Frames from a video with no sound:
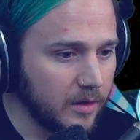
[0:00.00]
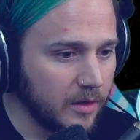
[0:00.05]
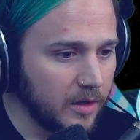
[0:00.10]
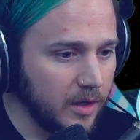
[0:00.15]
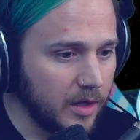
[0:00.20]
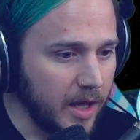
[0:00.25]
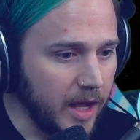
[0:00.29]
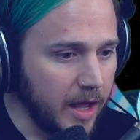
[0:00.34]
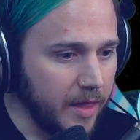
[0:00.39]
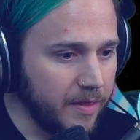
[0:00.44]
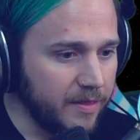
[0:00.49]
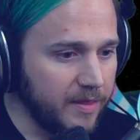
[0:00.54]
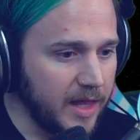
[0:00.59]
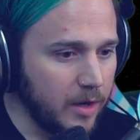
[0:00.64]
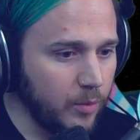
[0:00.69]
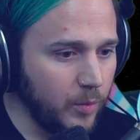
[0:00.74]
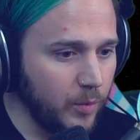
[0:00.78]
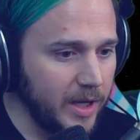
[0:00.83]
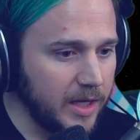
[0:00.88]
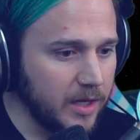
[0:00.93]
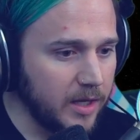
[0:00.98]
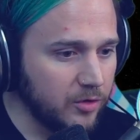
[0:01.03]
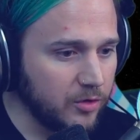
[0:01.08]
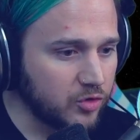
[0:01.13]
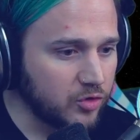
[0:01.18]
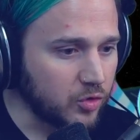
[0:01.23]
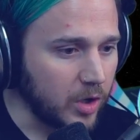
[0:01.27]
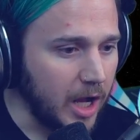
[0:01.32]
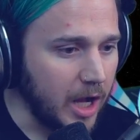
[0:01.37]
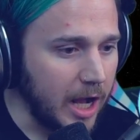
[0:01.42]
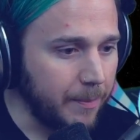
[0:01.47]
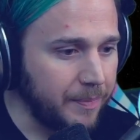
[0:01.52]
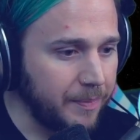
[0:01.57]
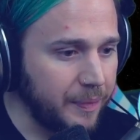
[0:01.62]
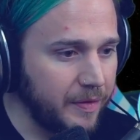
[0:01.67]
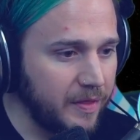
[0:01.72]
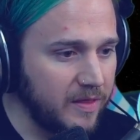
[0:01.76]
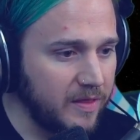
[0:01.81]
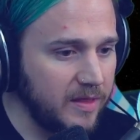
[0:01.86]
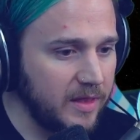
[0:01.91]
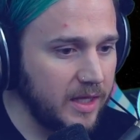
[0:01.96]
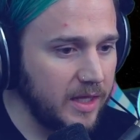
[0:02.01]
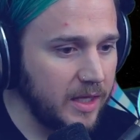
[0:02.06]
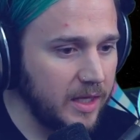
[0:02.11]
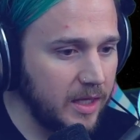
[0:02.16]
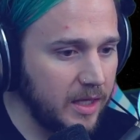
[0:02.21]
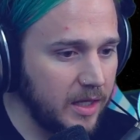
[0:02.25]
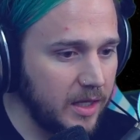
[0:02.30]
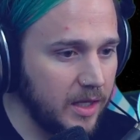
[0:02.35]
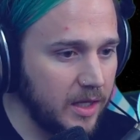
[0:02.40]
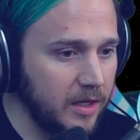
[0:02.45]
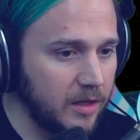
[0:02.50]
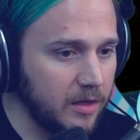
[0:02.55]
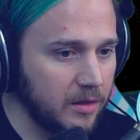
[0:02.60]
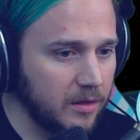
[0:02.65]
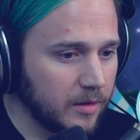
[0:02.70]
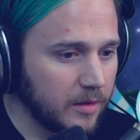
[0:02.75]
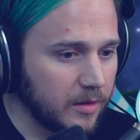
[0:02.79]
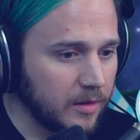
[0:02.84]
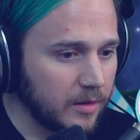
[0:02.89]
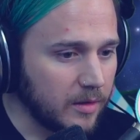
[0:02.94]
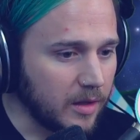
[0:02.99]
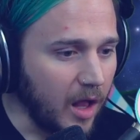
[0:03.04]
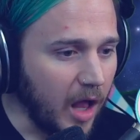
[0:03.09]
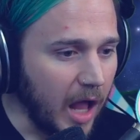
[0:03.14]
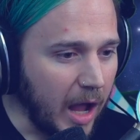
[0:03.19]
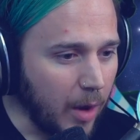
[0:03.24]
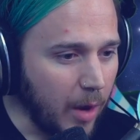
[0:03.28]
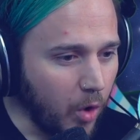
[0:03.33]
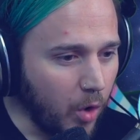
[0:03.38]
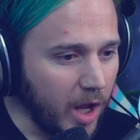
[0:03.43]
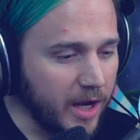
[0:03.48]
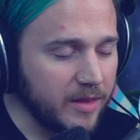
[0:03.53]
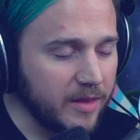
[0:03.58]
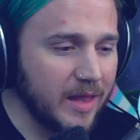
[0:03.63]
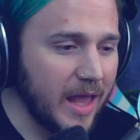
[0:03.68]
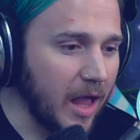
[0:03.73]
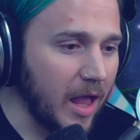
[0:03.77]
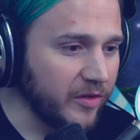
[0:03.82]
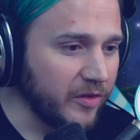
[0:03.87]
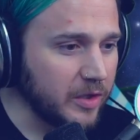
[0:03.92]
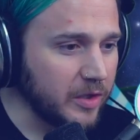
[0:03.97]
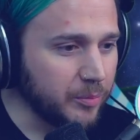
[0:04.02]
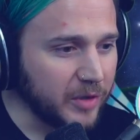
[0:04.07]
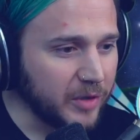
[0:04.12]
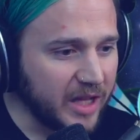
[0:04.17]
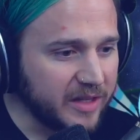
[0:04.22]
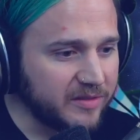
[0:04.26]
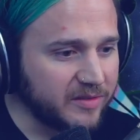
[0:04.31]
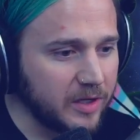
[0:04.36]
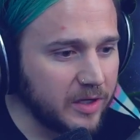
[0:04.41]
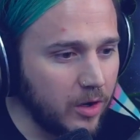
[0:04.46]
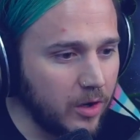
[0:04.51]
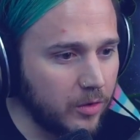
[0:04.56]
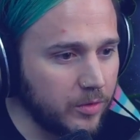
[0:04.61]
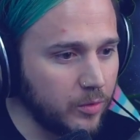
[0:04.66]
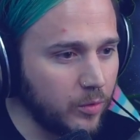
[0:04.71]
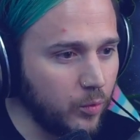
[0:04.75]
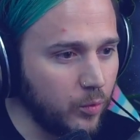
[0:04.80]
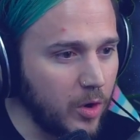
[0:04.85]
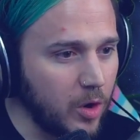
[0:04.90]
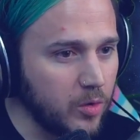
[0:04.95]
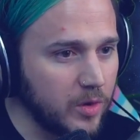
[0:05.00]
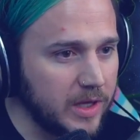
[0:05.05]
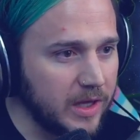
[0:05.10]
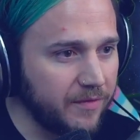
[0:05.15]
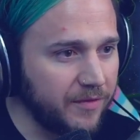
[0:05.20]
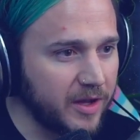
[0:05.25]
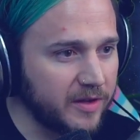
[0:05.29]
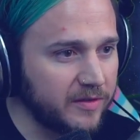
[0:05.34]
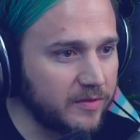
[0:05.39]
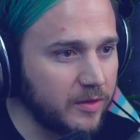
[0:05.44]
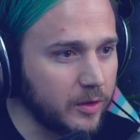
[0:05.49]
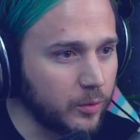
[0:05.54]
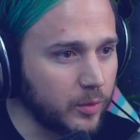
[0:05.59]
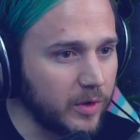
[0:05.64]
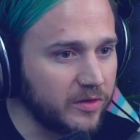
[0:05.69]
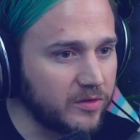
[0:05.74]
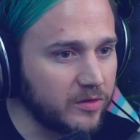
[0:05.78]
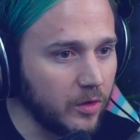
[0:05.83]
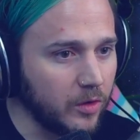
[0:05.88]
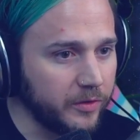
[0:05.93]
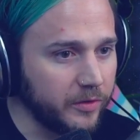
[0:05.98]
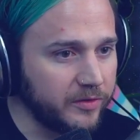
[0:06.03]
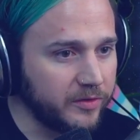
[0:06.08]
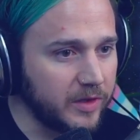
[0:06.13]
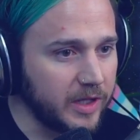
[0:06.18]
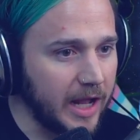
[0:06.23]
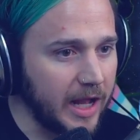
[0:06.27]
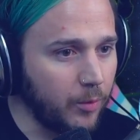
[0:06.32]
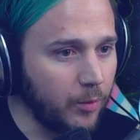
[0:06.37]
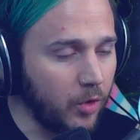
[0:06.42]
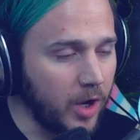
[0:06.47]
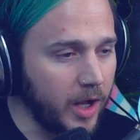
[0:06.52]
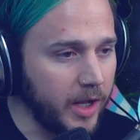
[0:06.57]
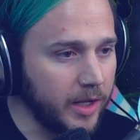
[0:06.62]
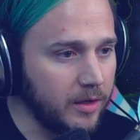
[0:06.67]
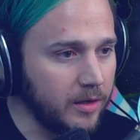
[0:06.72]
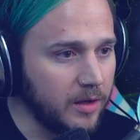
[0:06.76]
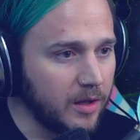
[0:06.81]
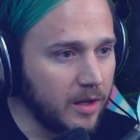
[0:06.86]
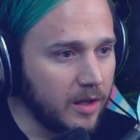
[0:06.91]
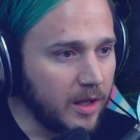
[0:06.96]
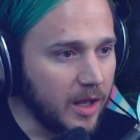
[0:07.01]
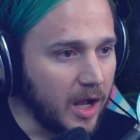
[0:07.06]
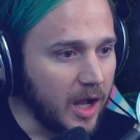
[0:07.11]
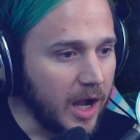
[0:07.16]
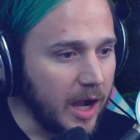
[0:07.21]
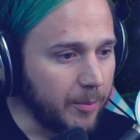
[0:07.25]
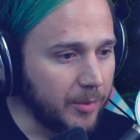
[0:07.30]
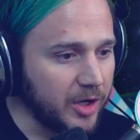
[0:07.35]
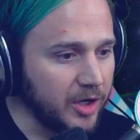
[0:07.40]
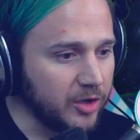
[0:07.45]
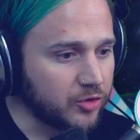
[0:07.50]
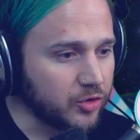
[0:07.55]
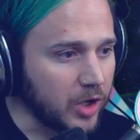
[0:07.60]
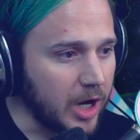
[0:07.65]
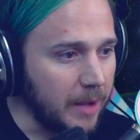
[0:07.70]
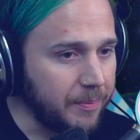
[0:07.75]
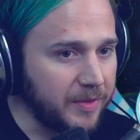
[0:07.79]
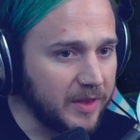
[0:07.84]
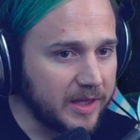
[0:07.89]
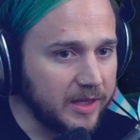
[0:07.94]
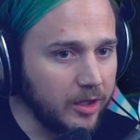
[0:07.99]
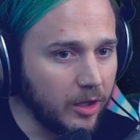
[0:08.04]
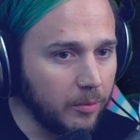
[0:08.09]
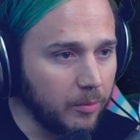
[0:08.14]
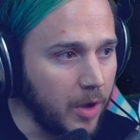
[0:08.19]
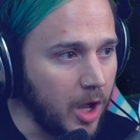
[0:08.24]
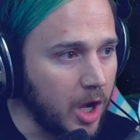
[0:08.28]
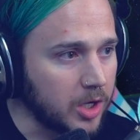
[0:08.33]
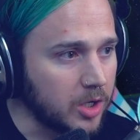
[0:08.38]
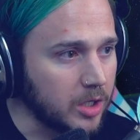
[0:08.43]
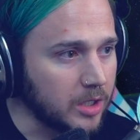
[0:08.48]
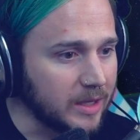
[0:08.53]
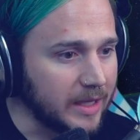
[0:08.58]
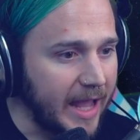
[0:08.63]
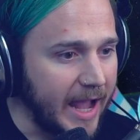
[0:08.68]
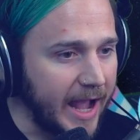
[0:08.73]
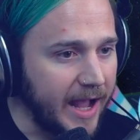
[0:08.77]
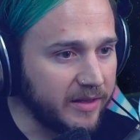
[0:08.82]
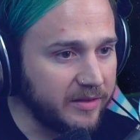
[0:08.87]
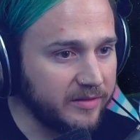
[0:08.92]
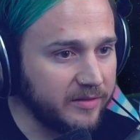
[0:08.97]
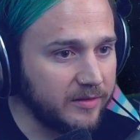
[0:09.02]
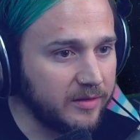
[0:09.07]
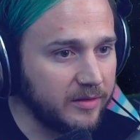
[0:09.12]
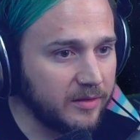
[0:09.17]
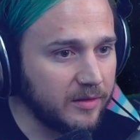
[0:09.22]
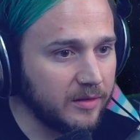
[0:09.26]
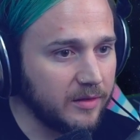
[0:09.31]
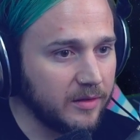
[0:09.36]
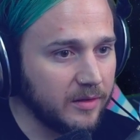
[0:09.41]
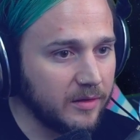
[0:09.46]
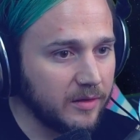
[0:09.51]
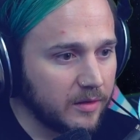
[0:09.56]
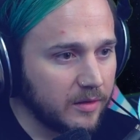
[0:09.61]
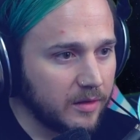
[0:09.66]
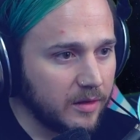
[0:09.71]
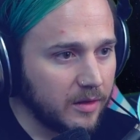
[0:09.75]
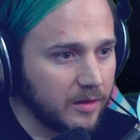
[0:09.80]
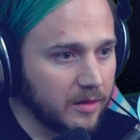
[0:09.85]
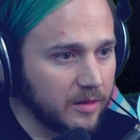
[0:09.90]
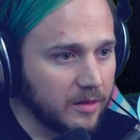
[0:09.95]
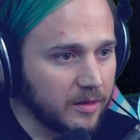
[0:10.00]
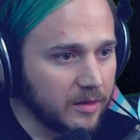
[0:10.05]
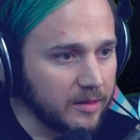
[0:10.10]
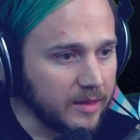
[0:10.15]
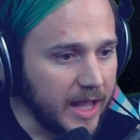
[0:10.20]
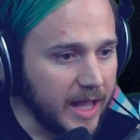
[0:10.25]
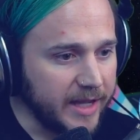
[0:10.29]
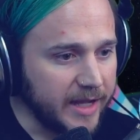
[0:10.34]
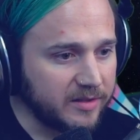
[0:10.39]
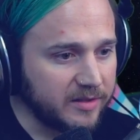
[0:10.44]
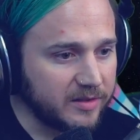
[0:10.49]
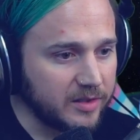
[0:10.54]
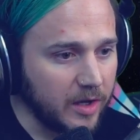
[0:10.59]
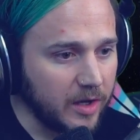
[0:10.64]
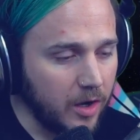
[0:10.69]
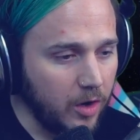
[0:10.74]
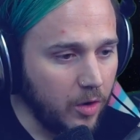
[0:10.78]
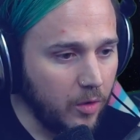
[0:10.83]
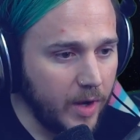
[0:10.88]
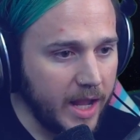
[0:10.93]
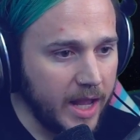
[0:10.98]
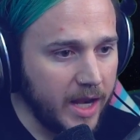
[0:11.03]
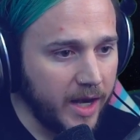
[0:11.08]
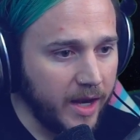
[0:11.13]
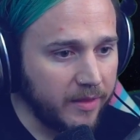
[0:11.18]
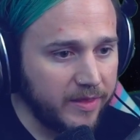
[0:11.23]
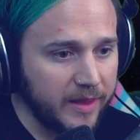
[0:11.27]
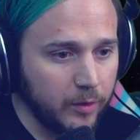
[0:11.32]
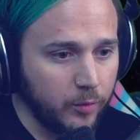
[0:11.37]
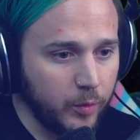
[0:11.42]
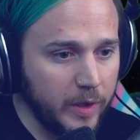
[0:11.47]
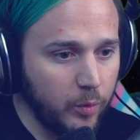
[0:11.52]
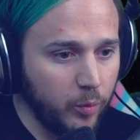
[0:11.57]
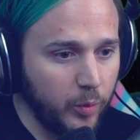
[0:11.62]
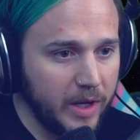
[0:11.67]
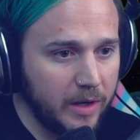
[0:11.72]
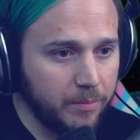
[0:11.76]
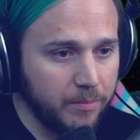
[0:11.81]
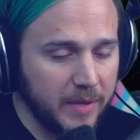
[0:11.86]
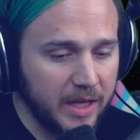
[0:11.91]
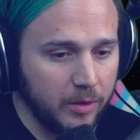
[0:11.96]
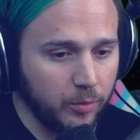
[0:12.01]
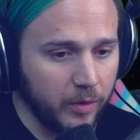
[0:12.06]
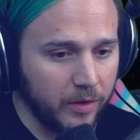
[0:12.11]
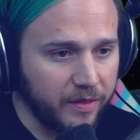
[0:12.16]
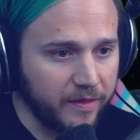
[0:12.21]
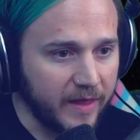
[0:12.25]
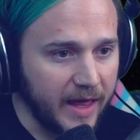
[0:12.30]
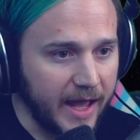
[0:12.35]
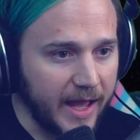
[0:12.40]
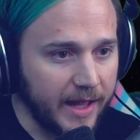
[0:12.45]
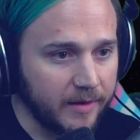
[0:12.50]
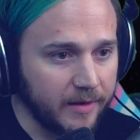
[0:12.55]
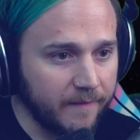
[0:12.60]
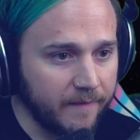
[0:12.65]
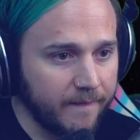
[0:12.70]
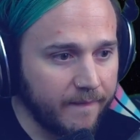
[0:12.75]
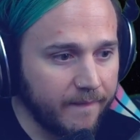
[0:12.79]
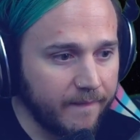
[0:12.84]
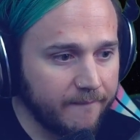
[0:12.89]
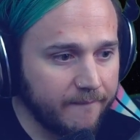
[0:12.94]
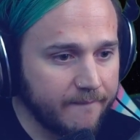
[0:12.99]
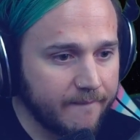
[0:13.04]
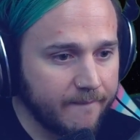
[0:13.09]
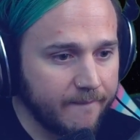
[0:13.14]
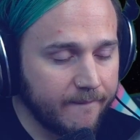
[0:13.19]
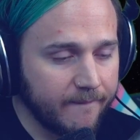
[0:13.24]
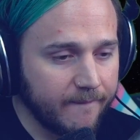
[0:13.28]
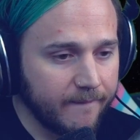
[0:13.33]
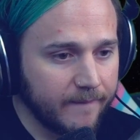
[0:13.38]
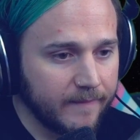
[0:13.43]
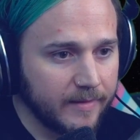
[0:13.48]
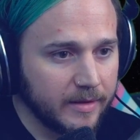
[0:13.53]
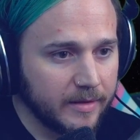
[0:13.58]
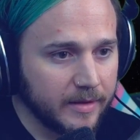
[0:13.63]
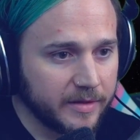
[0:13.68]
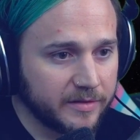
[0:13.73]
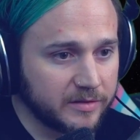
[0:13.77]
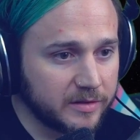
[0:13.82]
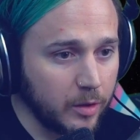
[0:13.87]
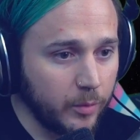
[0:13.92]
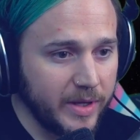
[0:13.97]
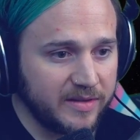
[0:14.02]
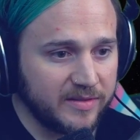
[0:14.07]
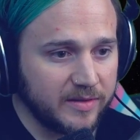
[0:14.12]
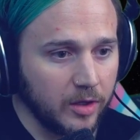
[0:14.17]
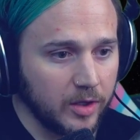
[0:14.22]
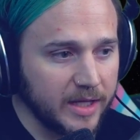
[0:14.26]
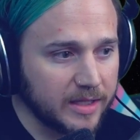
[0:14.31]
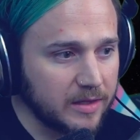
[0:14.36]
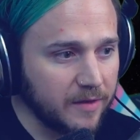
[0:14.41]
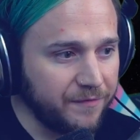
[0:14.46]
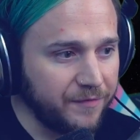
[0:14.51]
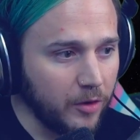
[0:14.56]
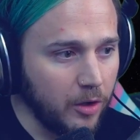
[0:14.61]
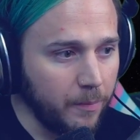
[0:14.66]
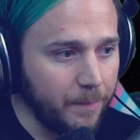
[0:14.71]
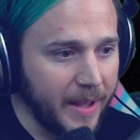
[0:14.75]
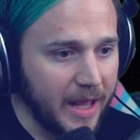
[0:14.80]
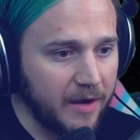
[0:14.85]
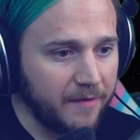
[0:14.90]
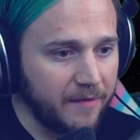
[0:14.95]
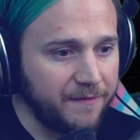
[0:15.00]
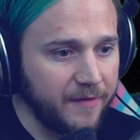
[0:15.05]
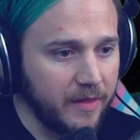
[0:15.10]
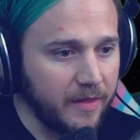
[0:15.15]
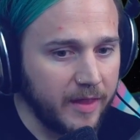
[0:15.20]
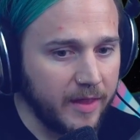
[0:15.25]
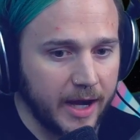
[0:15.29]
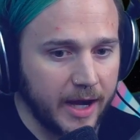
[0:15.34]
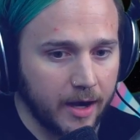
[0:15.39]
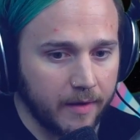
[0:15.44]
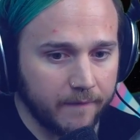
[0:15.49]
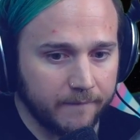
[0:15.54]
And then we can drop the... I want it... Elsa Bloodstone won't give us the results that I want. I'm going to drop the Killmonger last. Like so. And I think we win mid with that. So we still get the full benefit there.